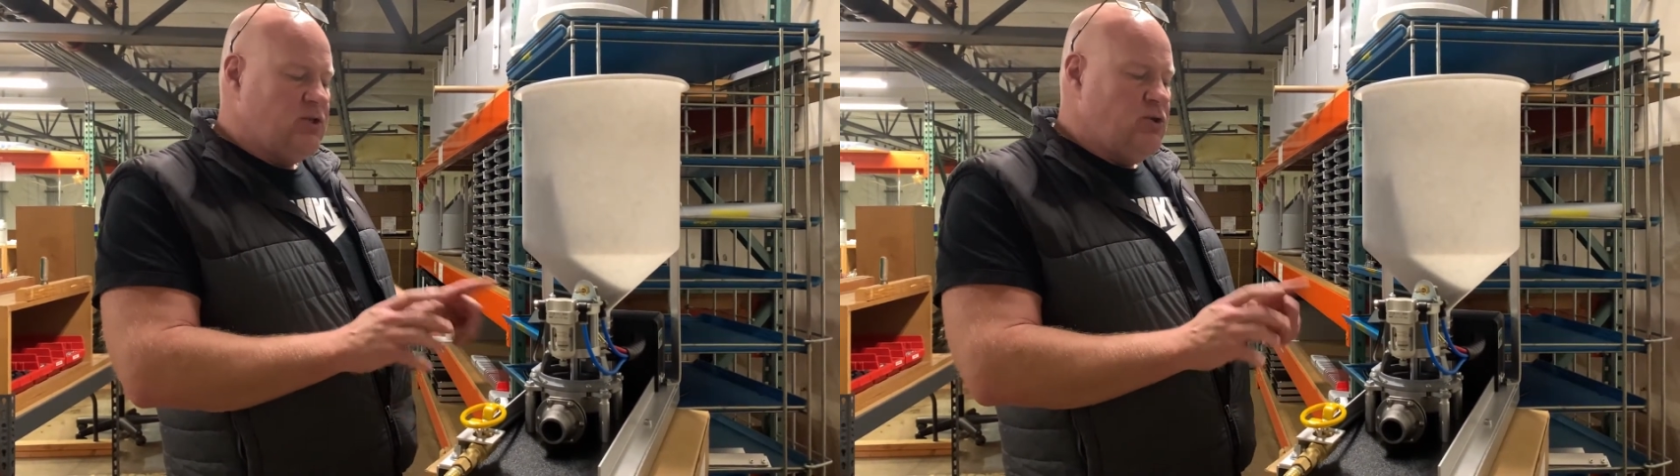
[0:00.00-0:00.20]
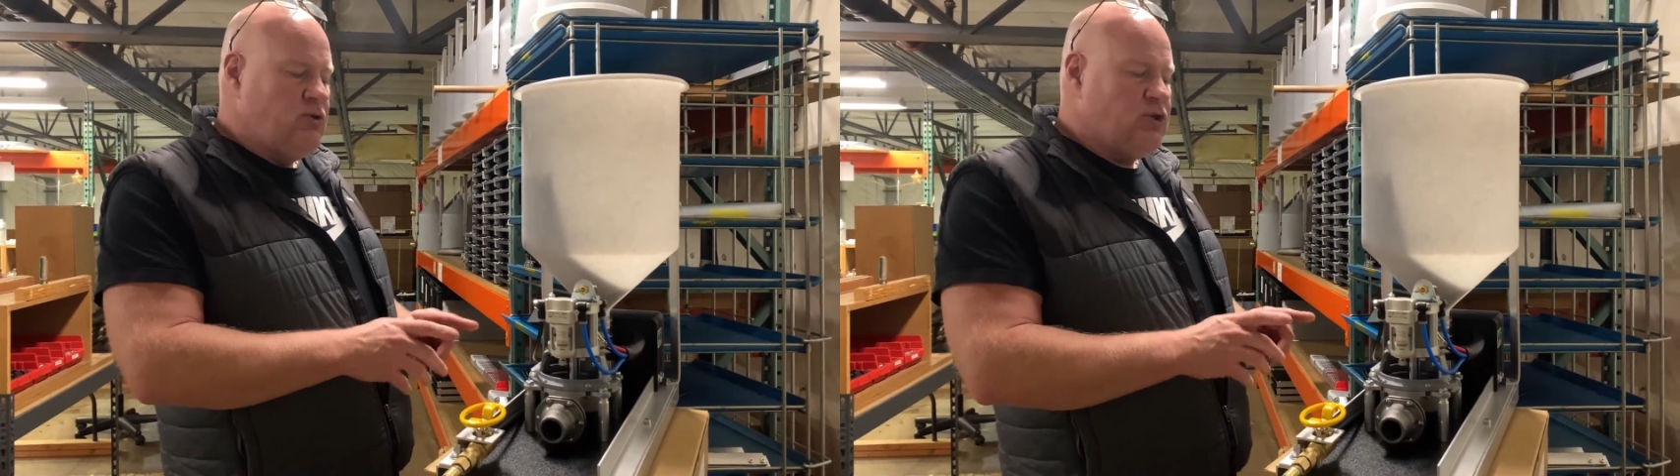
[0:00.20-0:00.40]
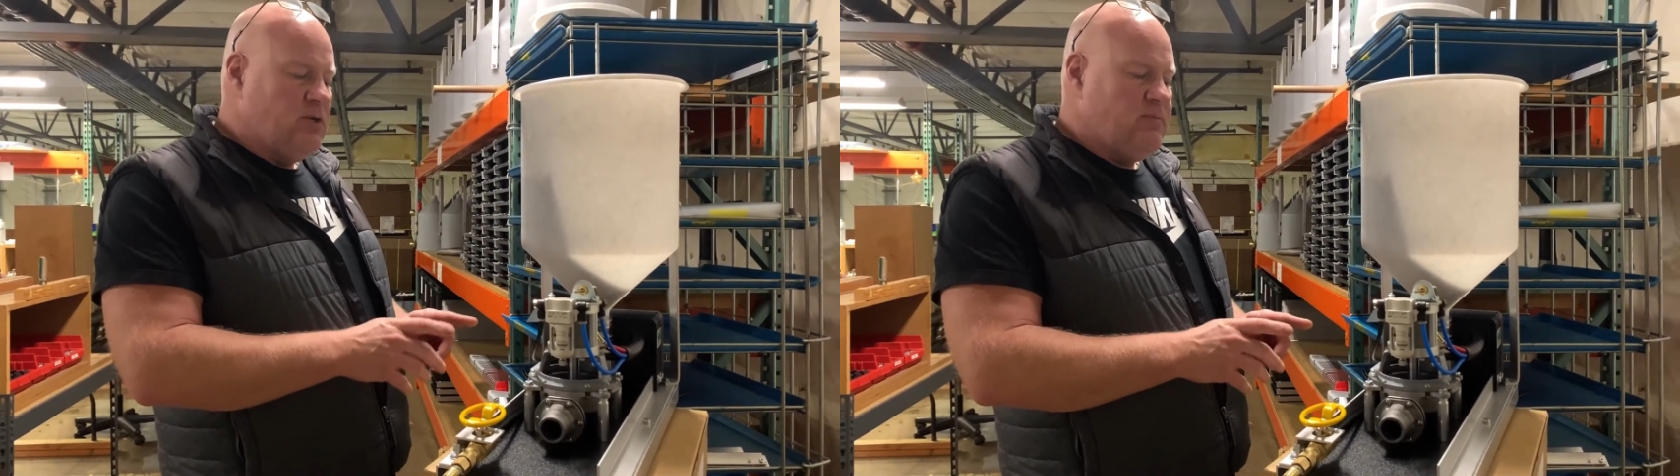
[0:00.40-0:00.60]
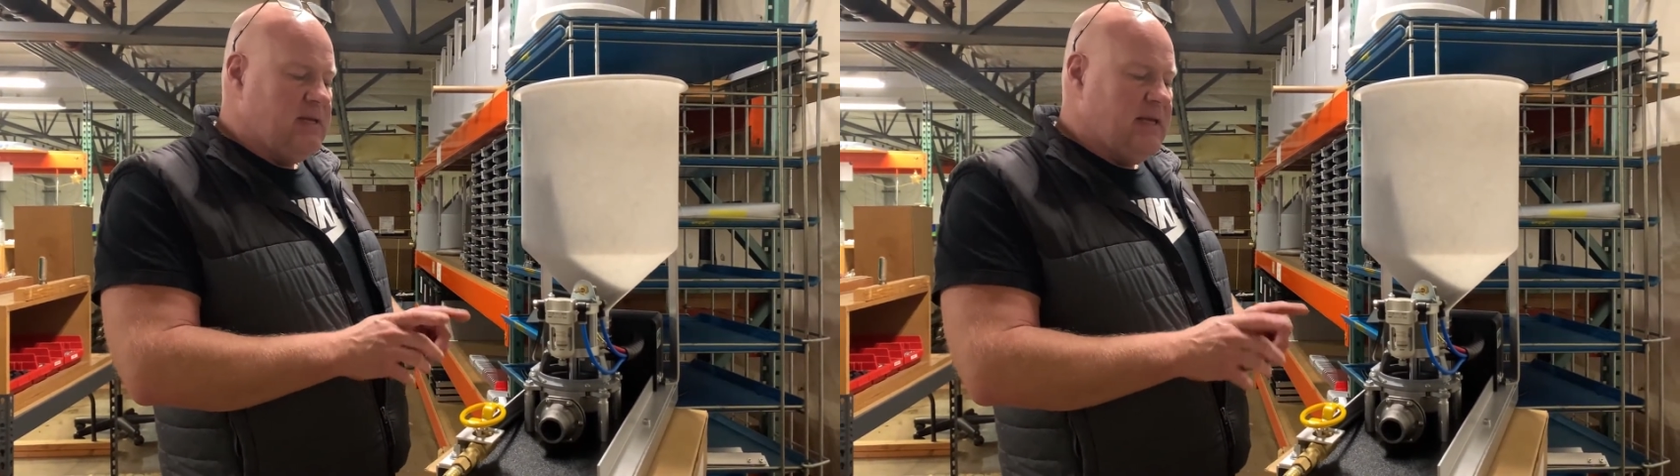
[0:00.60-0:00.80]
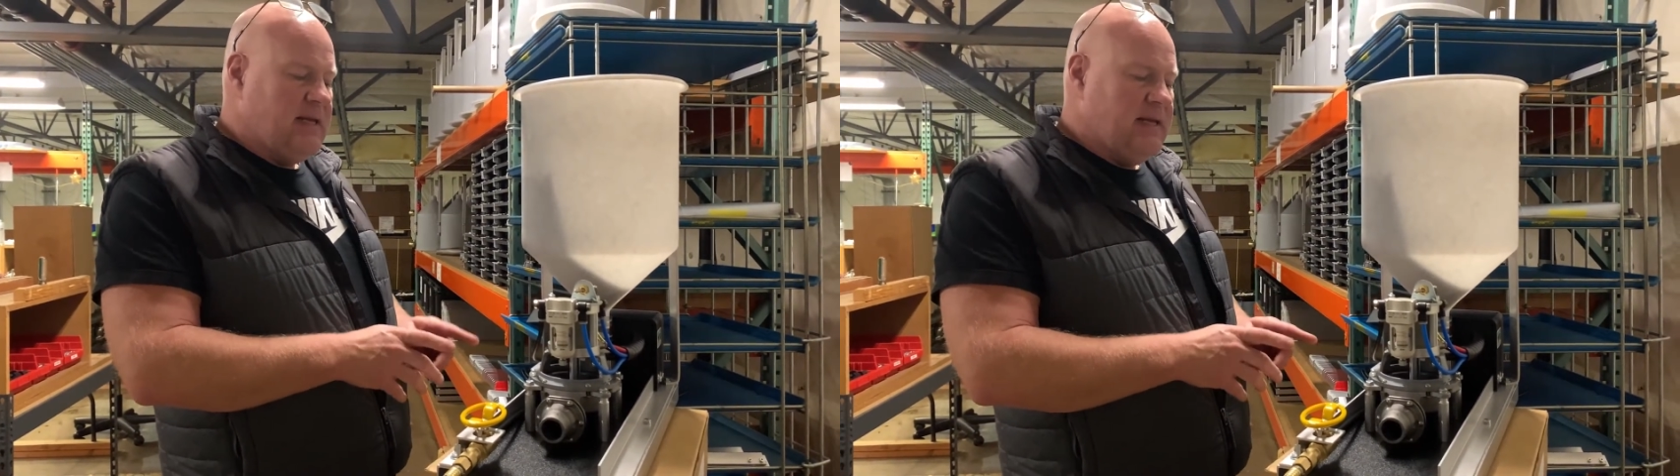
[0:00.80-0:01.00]
you should be
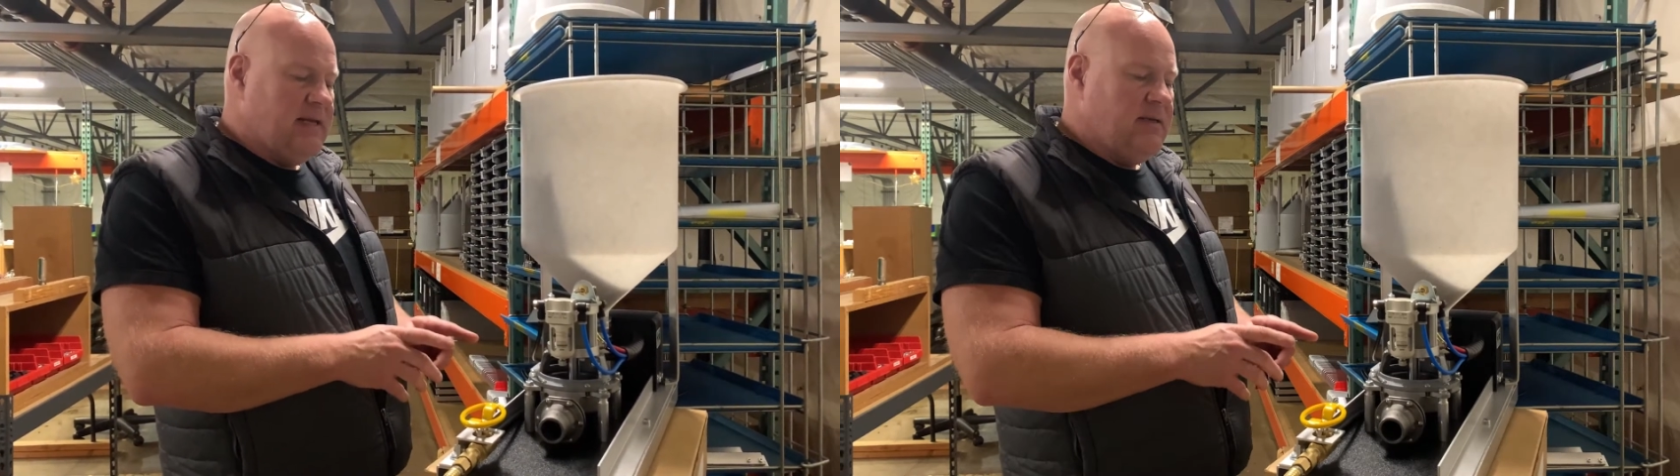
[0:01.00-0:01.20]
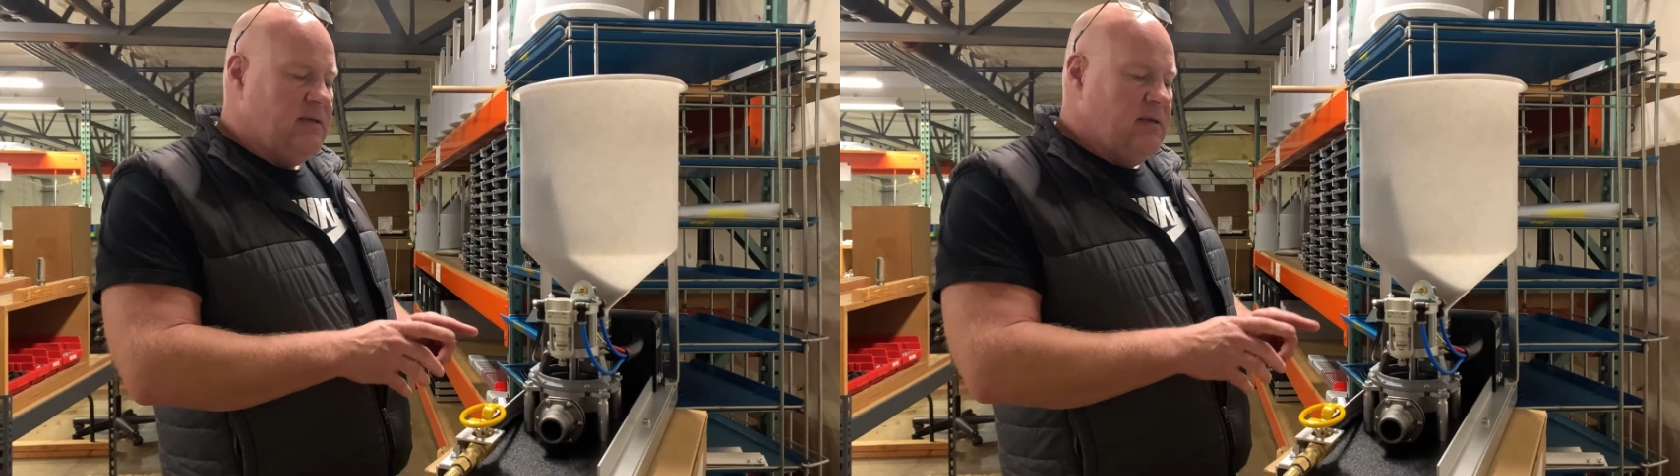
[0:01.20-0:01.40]
getting